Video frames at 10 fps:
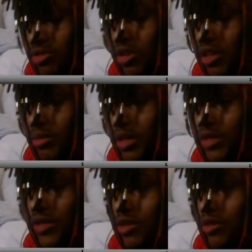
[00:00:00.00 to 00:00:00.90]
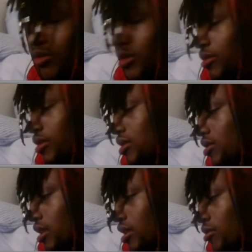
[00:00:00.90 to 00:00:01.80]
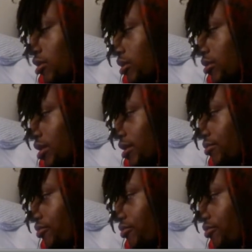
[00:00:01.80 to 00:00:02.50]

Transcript: talking about it if I don't remember it so at the moment, but